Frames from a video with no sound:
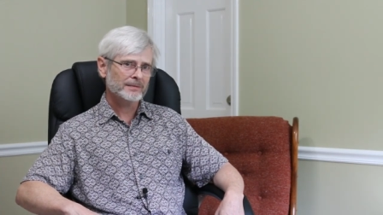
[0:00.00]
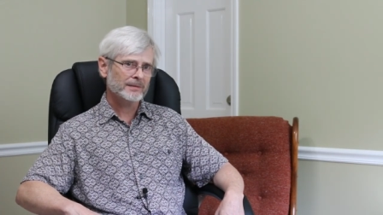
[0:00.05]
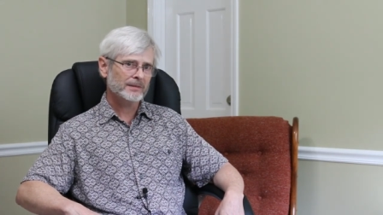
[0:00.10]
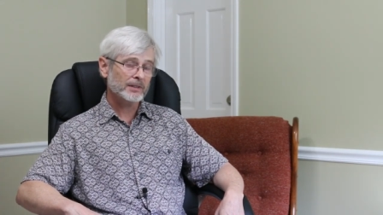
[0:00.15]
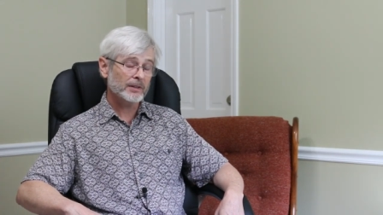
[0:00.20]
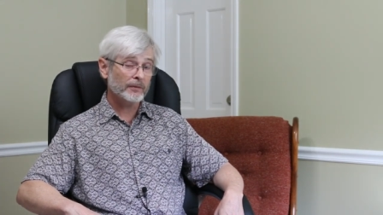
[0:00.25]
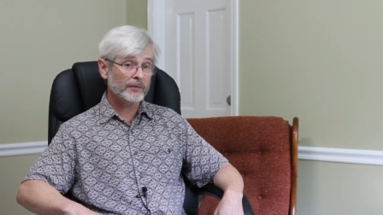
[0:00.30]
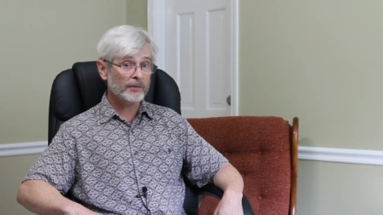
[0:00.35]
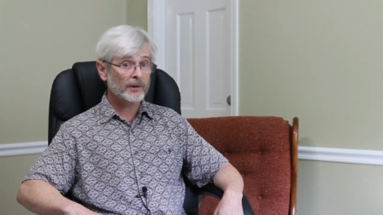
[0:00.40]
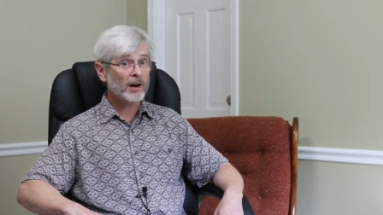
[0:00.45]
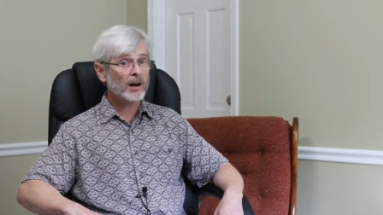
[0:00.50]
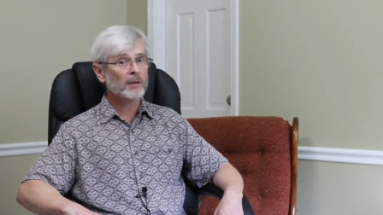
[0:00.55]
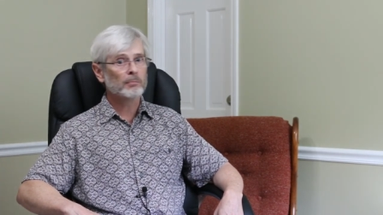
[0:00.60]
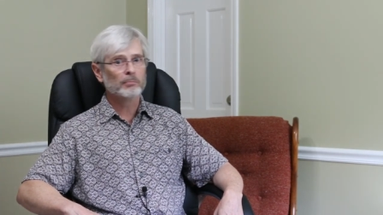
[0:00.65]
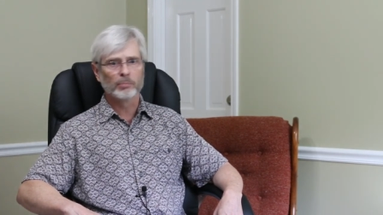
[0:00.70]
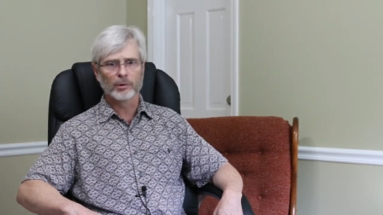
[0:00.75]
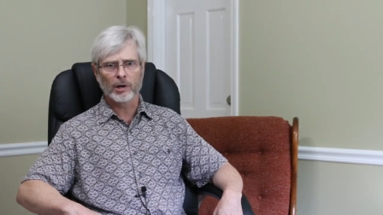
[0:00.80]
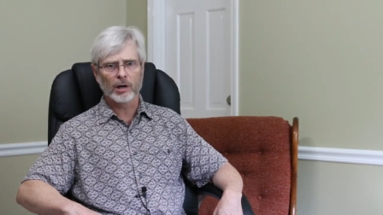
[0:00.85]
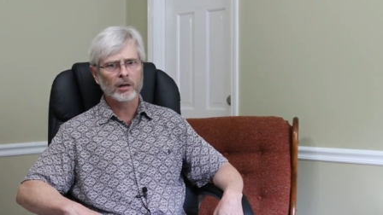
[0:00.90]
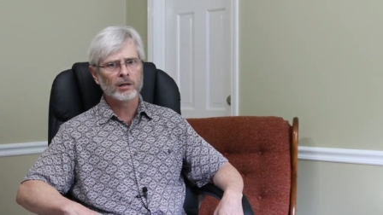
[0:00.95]
The
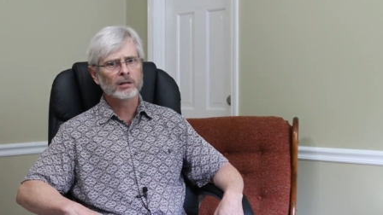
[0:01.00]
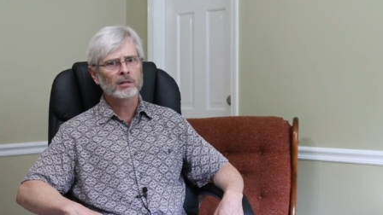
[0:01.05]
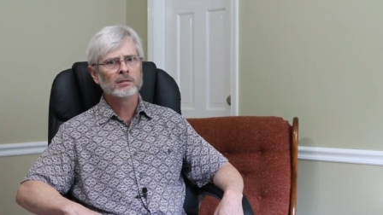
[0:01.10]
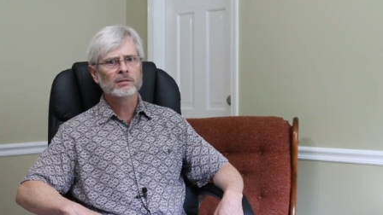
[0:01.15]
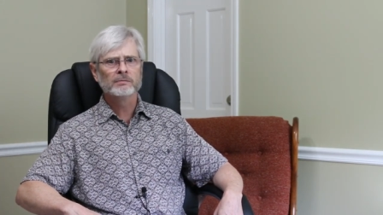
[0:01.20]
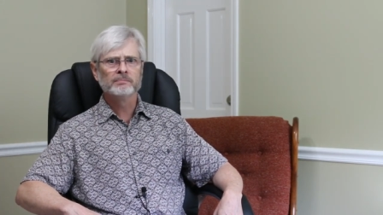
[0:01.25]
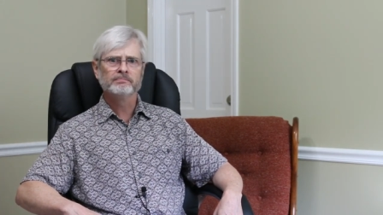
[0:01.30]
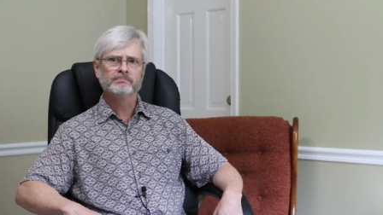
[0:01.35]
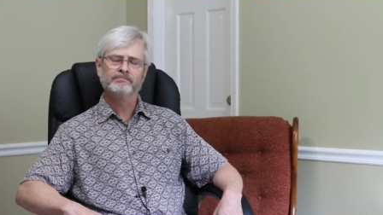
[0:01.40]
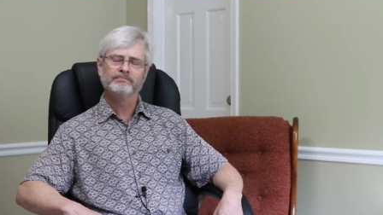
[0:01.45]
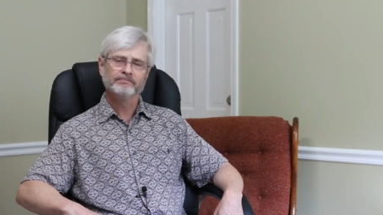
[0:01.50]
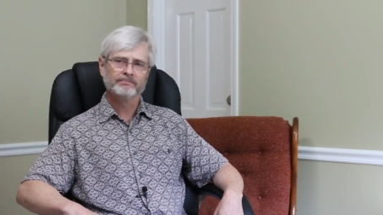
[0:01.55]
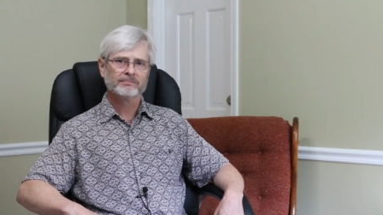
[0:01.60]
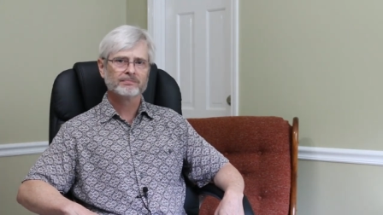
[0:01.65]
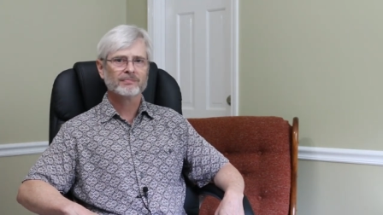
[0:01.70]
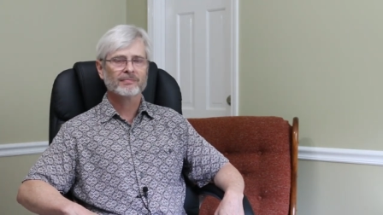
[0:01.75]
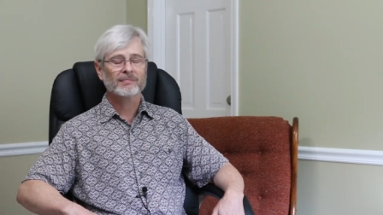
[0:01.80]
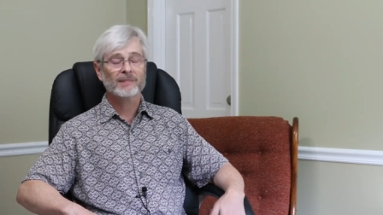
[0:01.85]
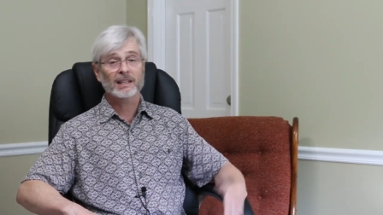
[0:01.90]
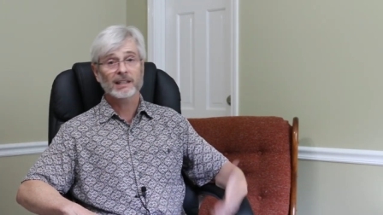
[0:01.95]
fuck, bro.
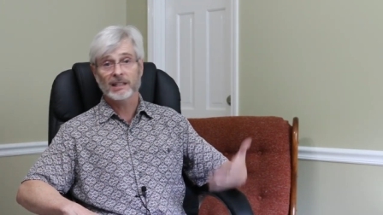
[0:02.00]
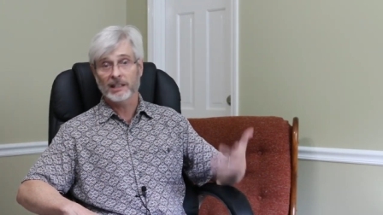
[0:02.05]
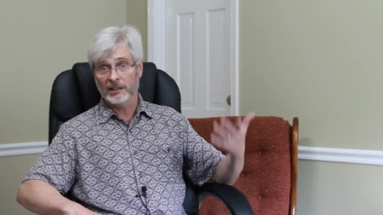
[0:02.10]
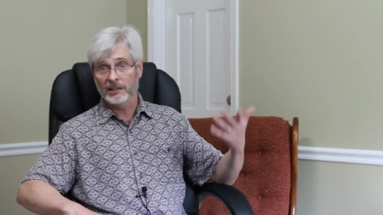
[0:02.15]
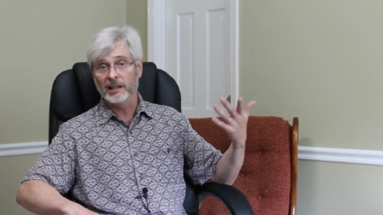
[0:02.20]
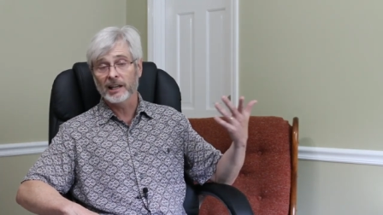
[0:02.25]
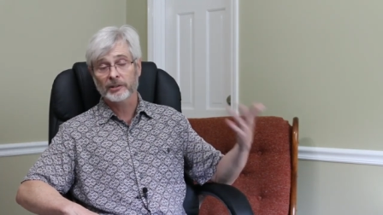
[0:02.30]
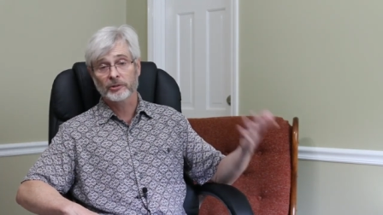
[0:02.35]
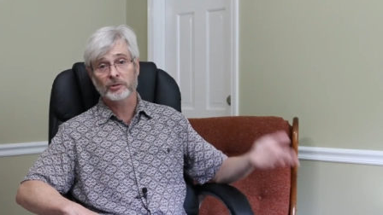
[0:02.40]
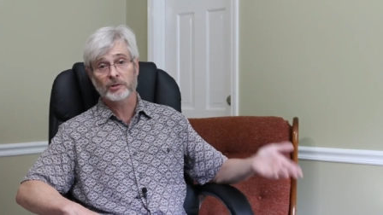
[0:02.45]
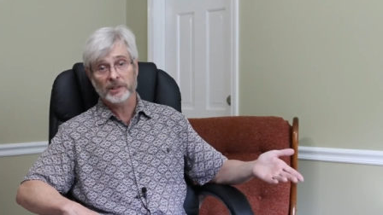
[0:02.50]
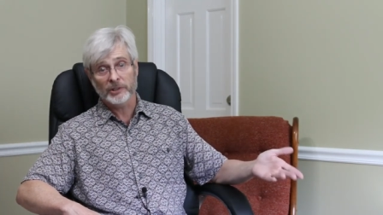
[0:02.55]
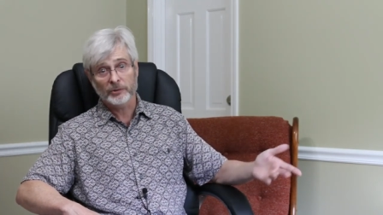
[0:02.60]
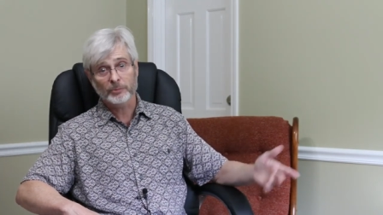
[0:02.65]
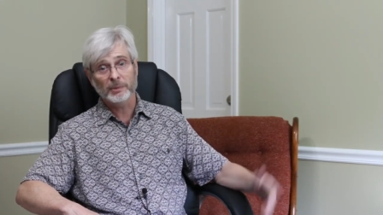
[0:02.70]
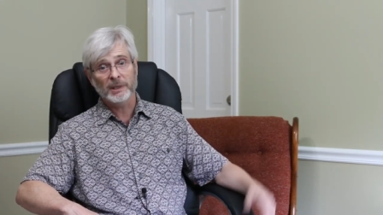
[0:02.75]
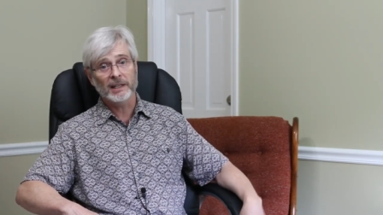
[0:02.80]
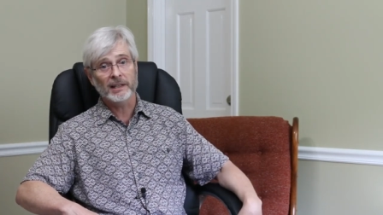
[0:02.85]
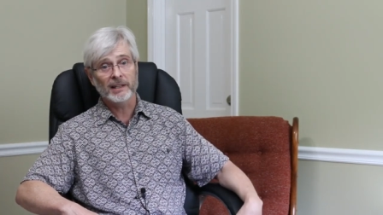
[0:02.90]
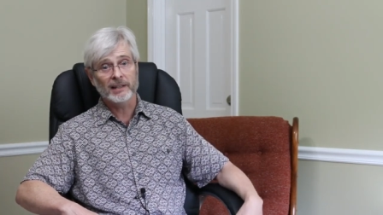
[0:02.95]
Intellectually
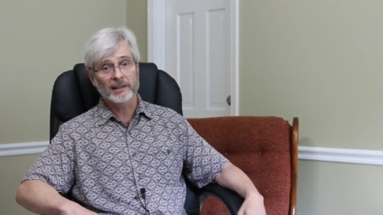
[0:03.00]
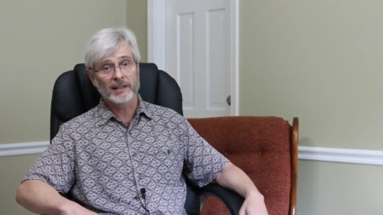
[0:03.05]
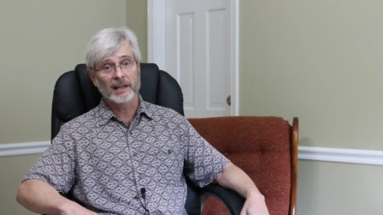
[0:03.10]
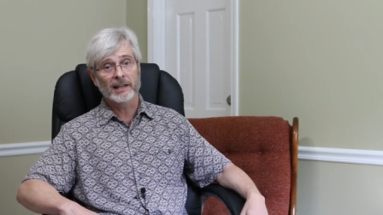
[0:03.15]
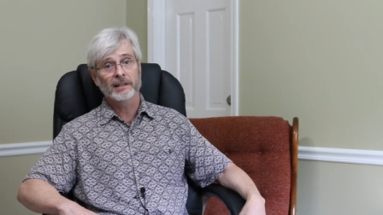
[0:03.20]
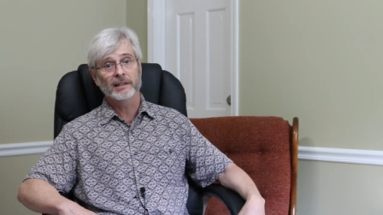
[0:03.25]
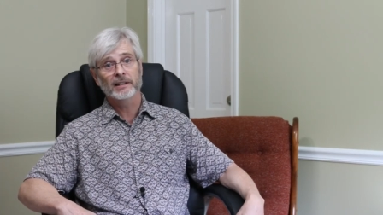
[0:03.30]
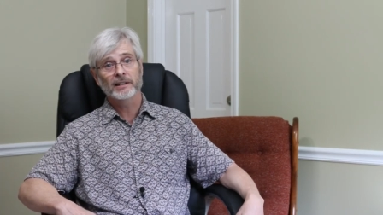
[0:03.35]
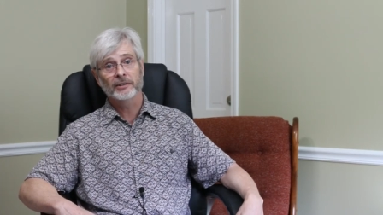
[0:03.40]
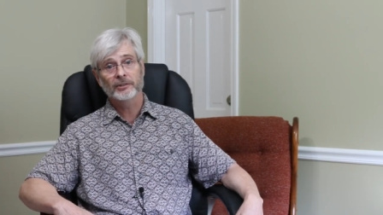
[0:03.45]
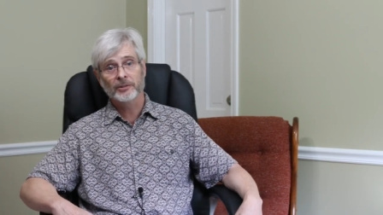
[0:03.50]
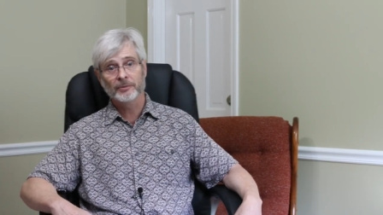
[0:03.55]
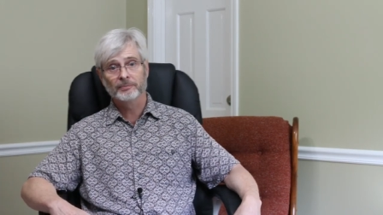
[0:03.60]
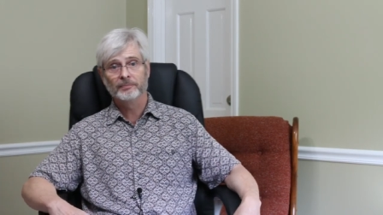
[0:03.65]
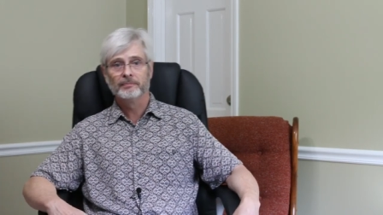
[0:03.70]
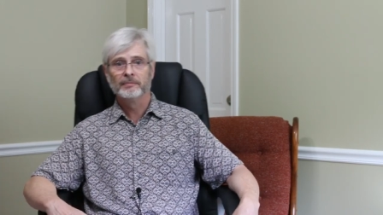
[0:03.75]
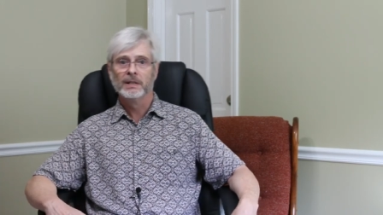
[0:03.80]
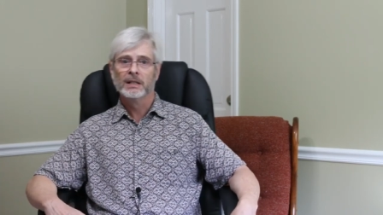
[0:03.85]
speaking, that is.